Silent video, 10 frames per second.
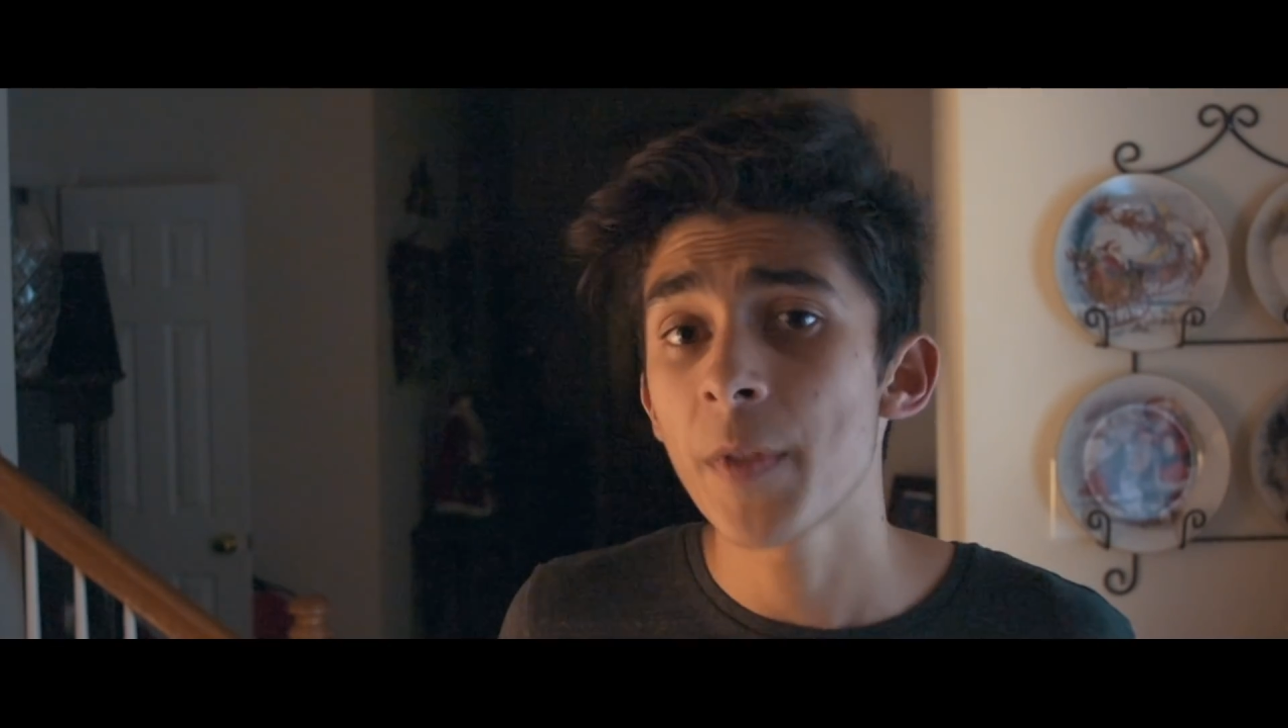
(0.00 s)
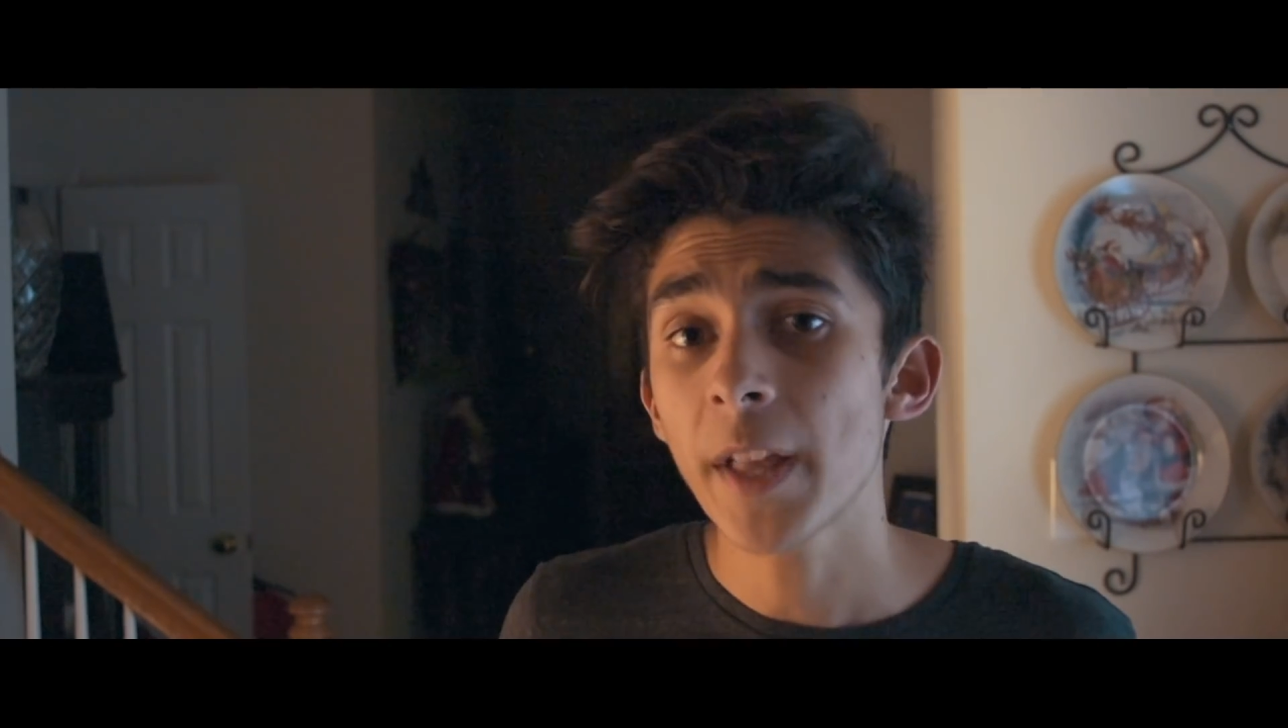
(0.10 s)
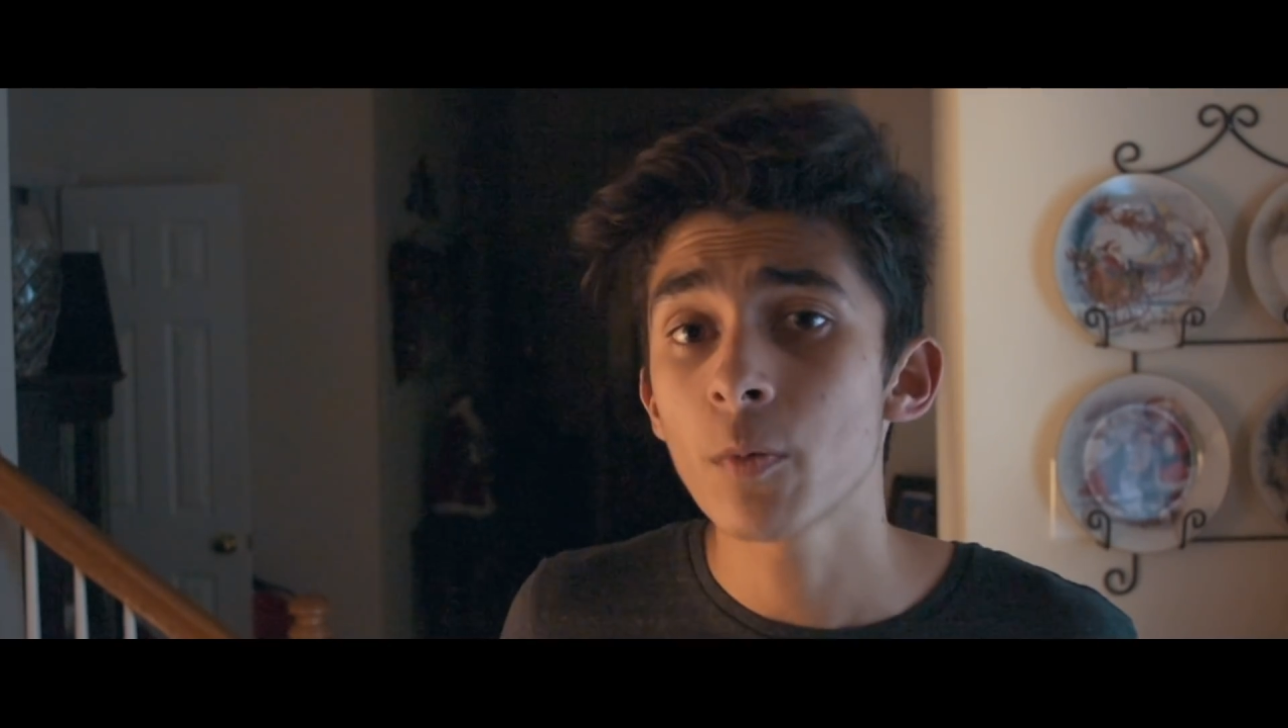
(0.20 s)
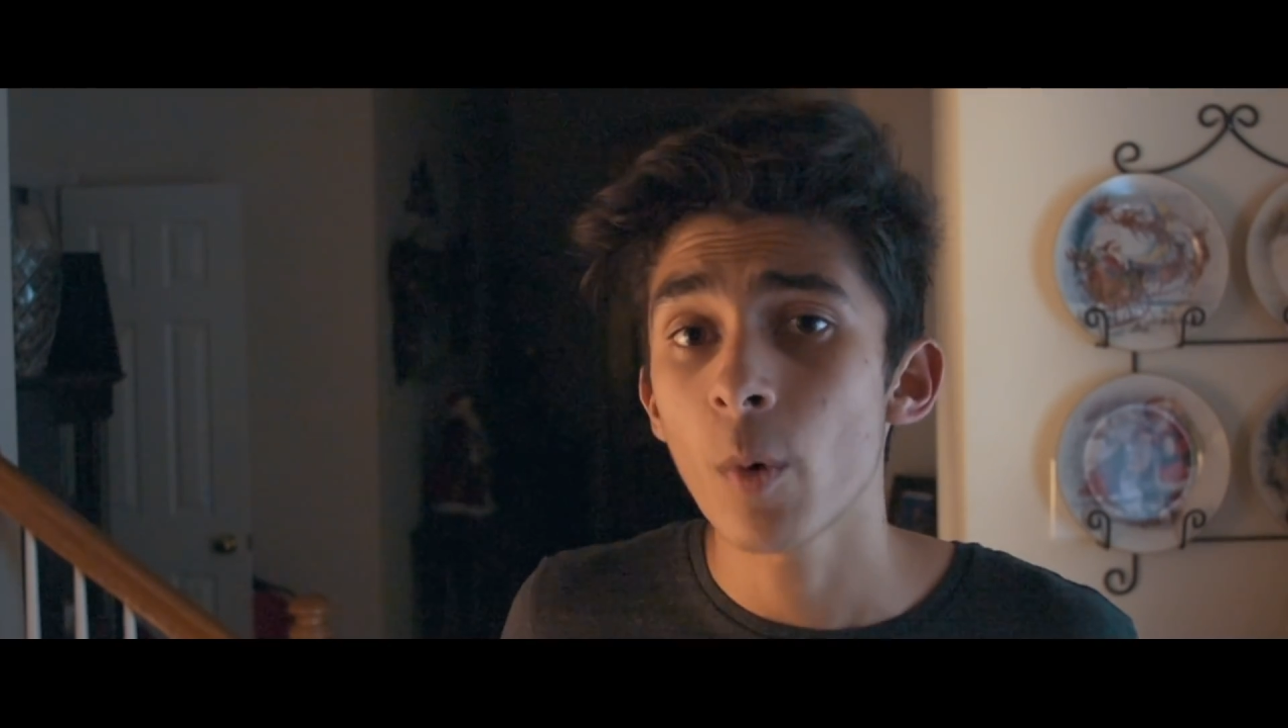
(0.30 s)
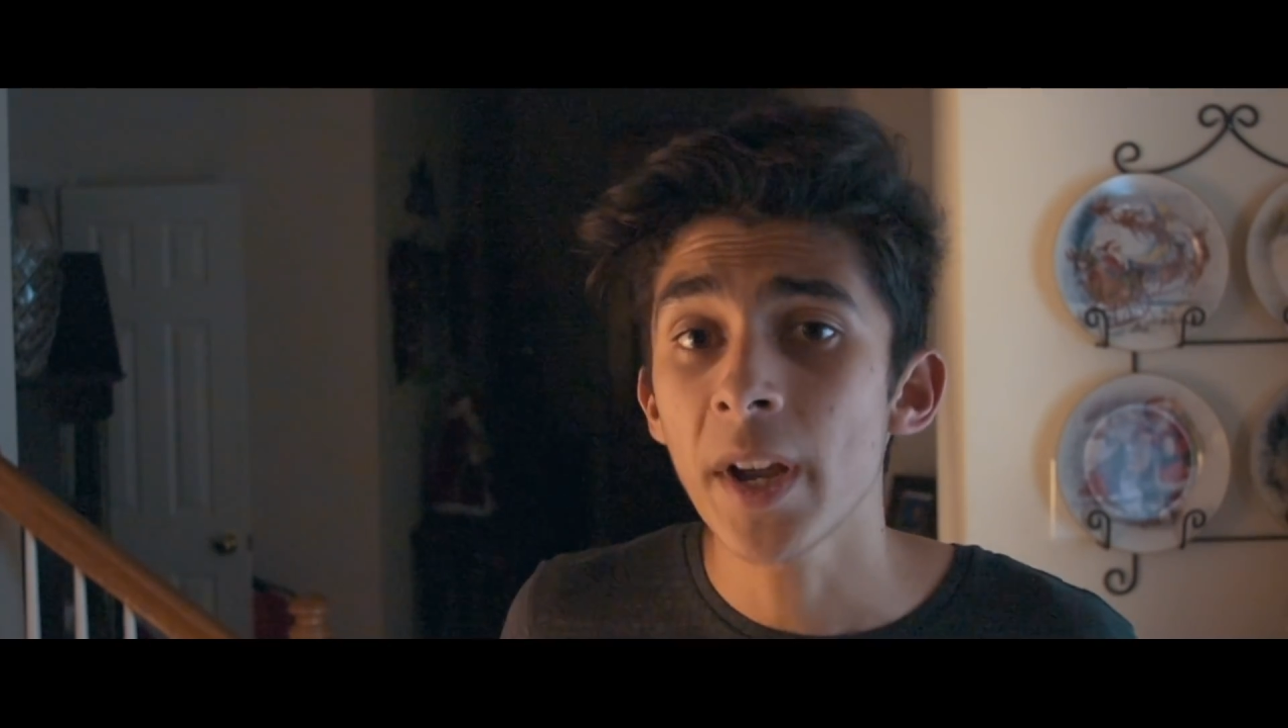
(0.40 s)

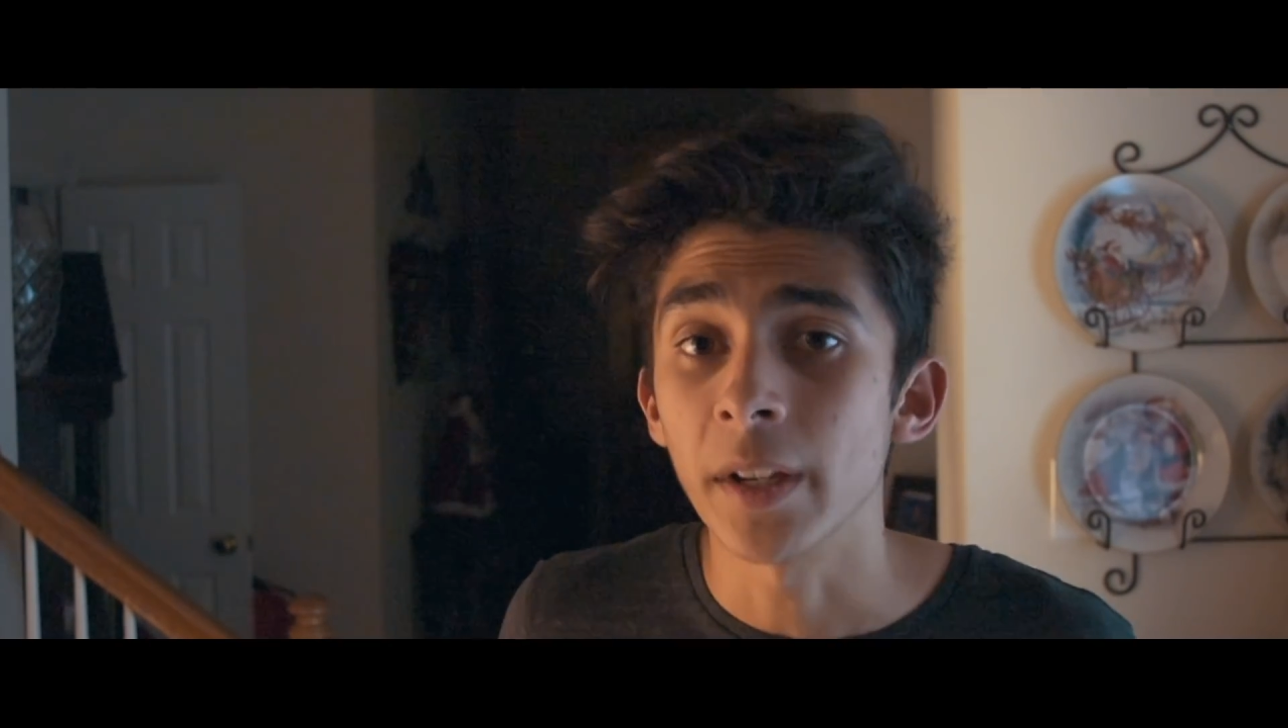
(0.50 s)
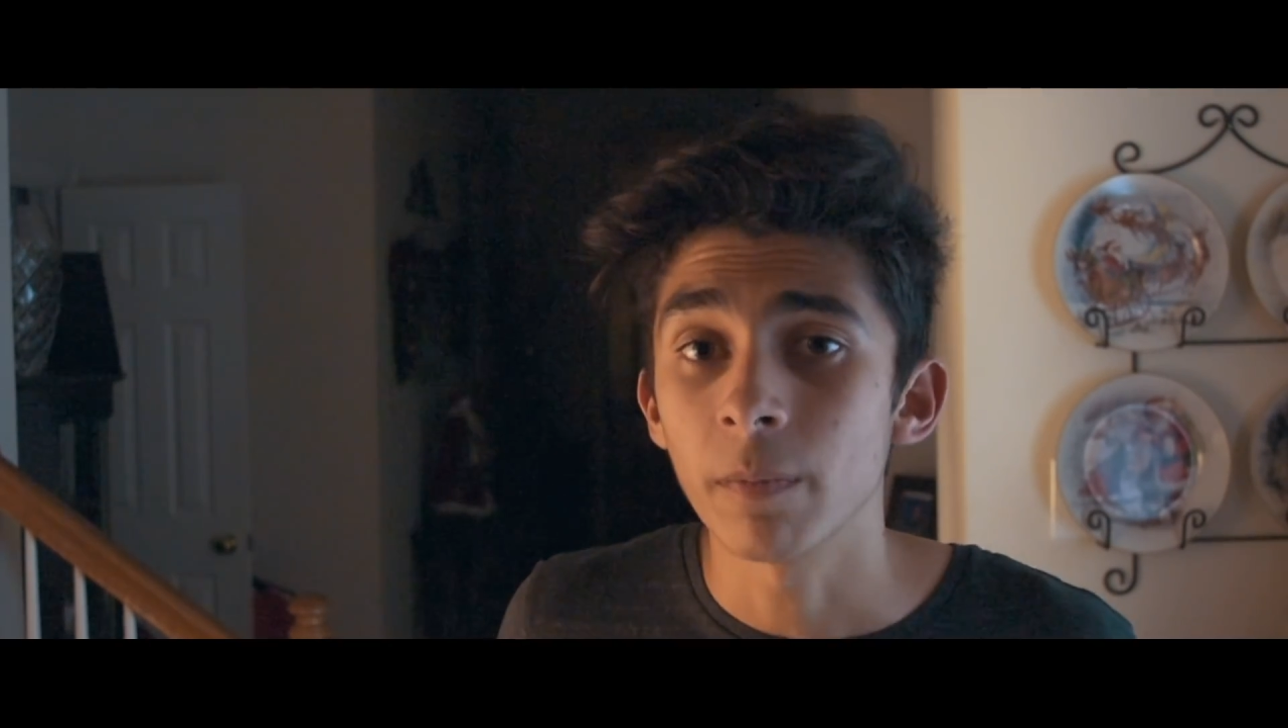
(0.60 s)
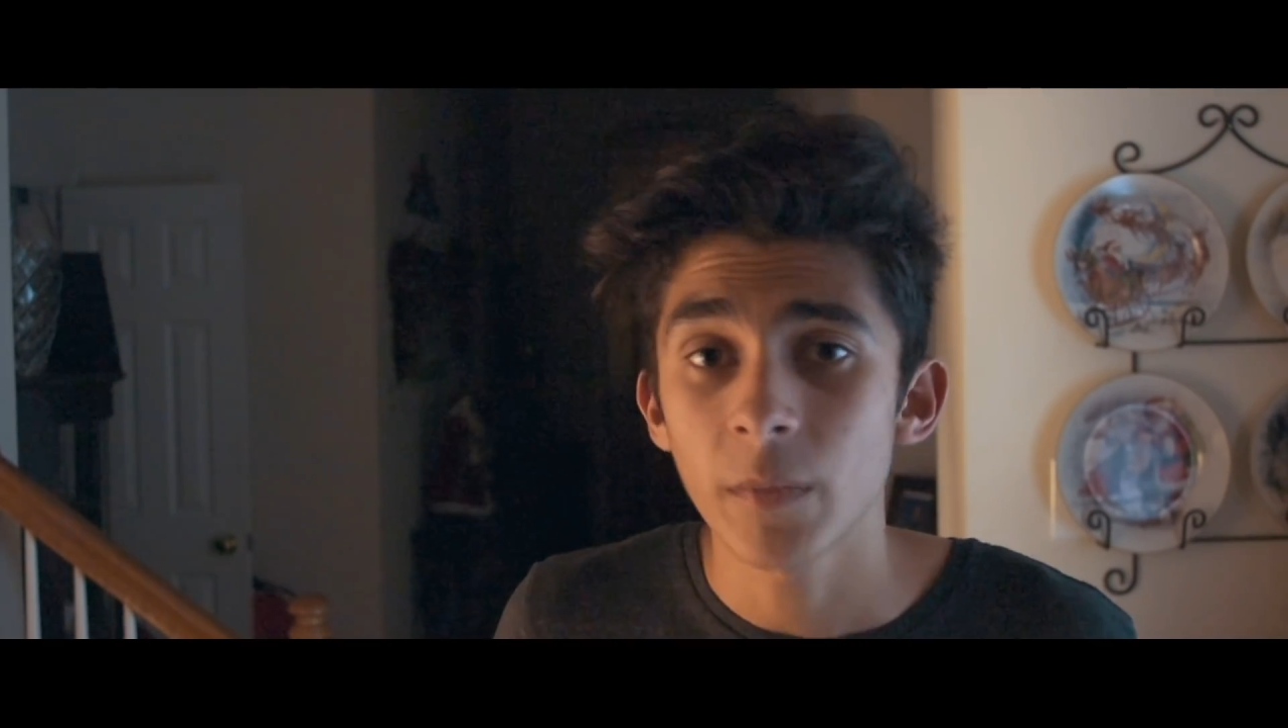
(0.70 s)
that's why